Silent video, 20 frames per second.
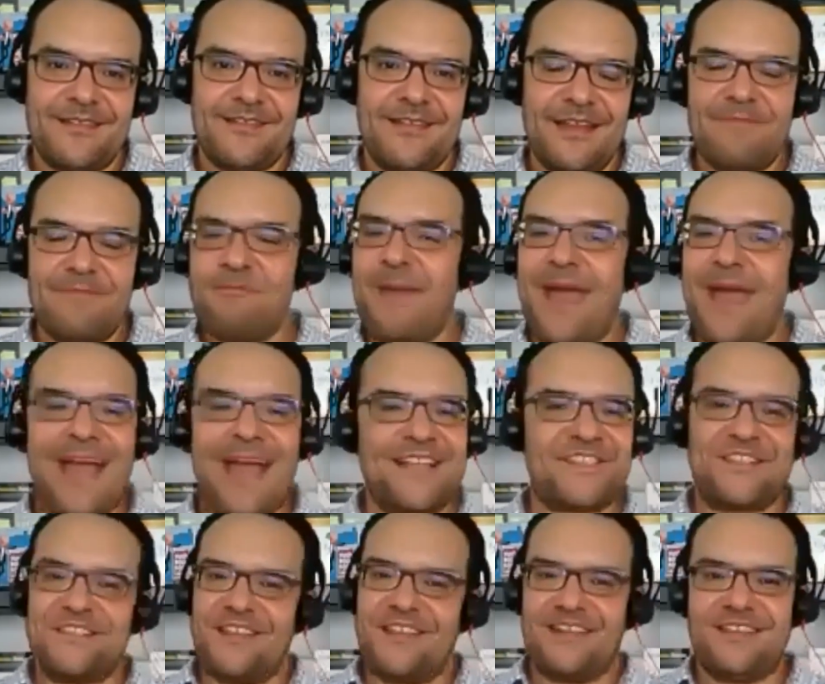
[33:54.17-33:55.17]
It
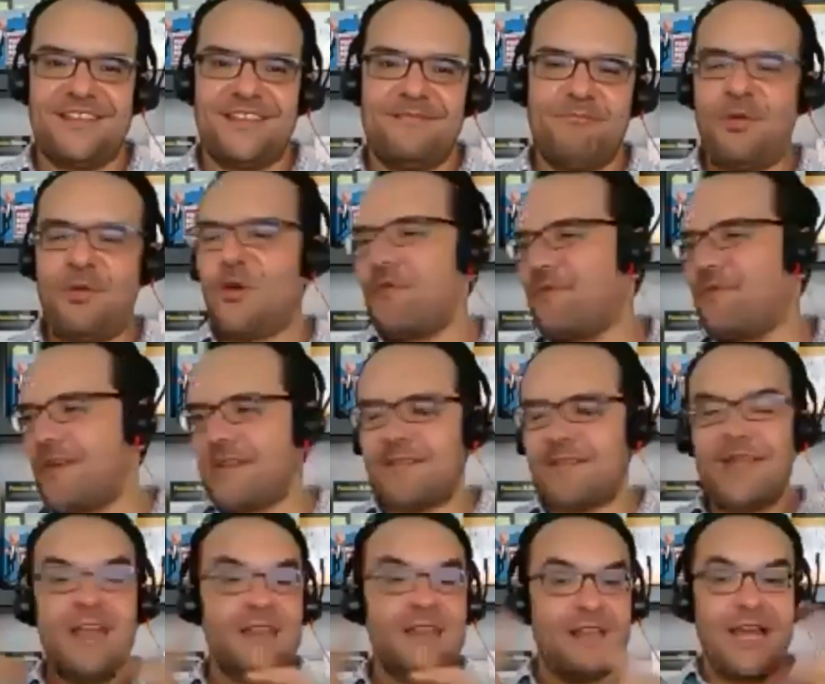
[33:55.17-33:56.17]
matched it. Perfect.
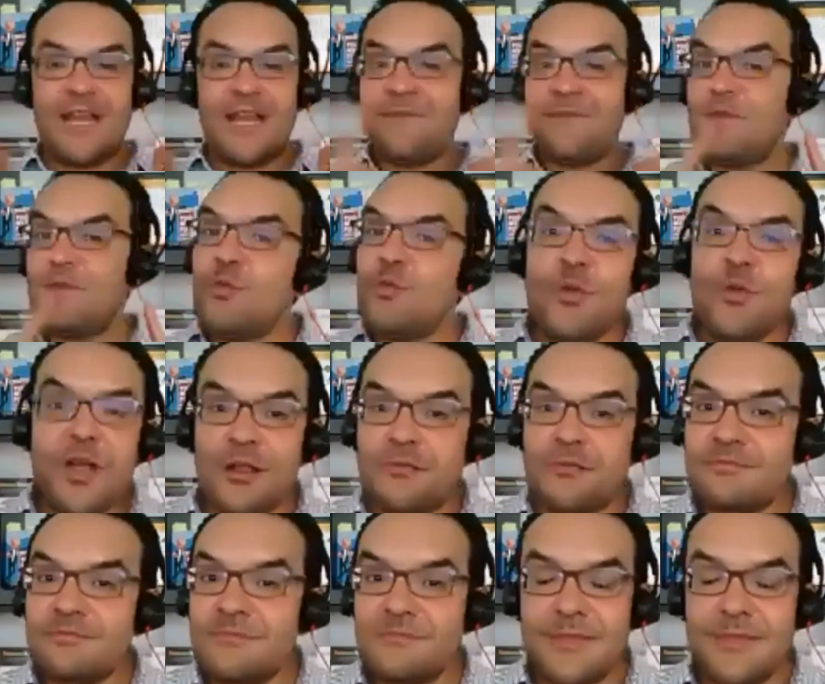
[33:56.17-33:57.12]
Not everyone will,